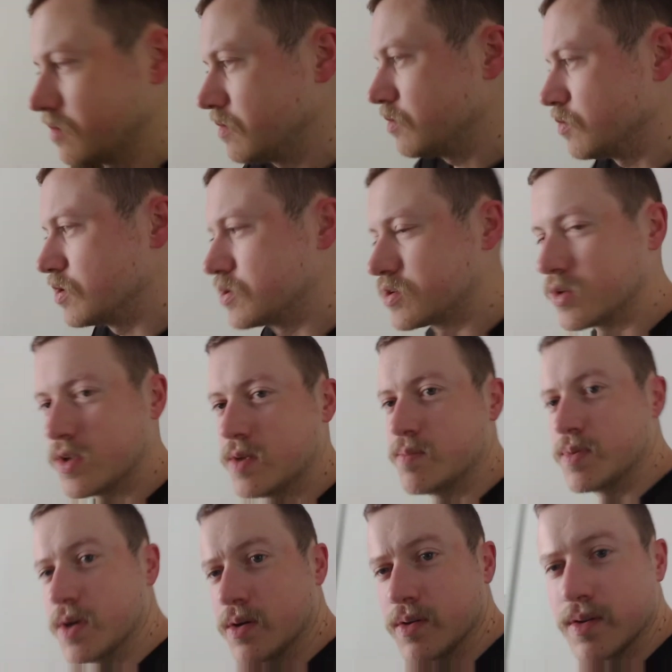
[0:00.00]
originally
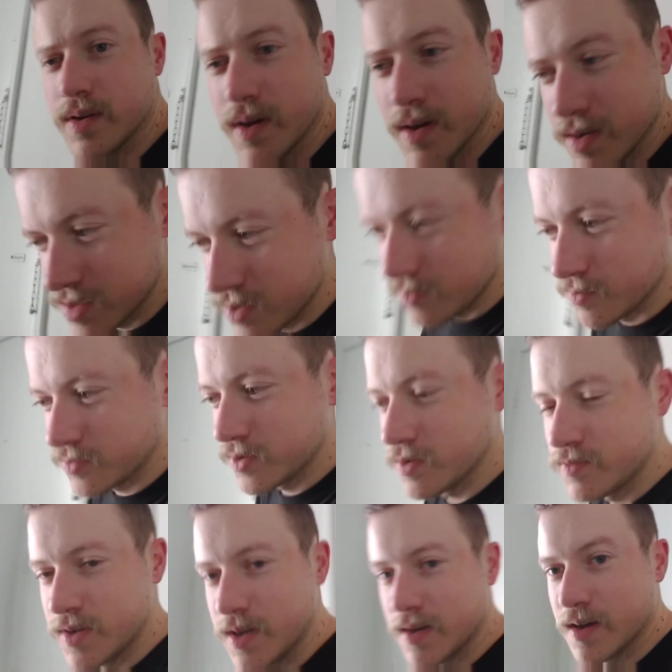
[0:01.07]
built in
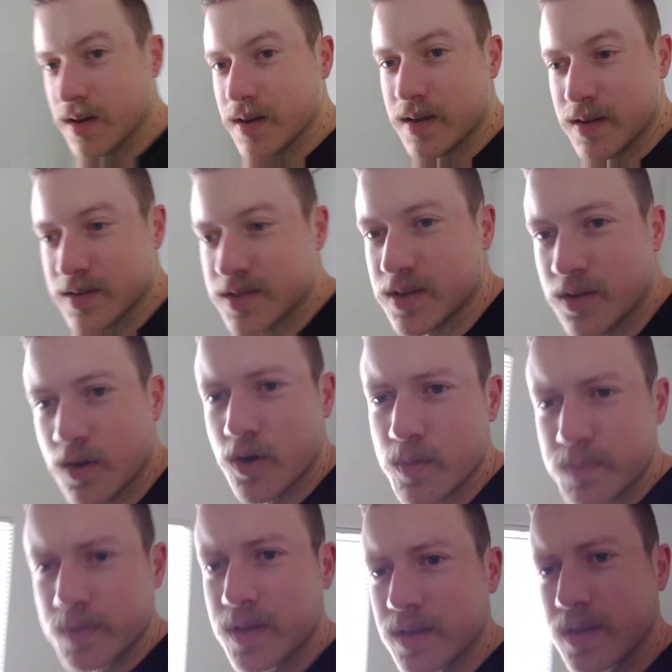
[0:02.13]
1959 as an
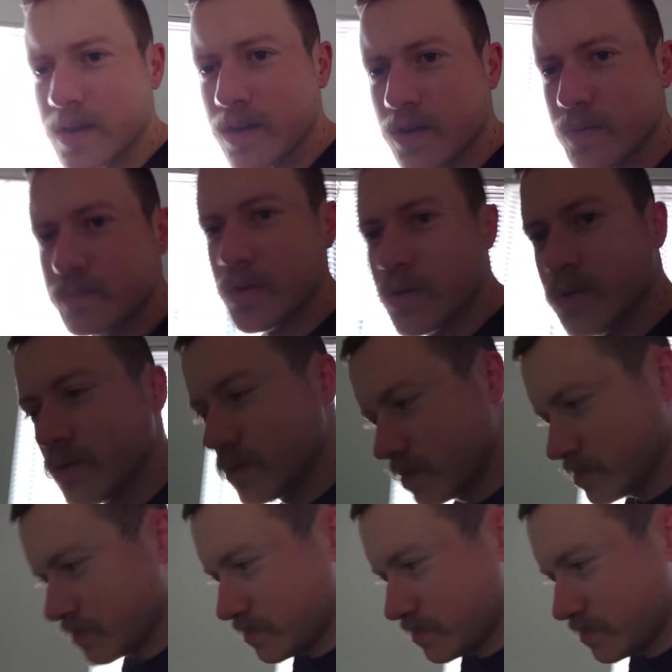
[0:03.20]
open air mall,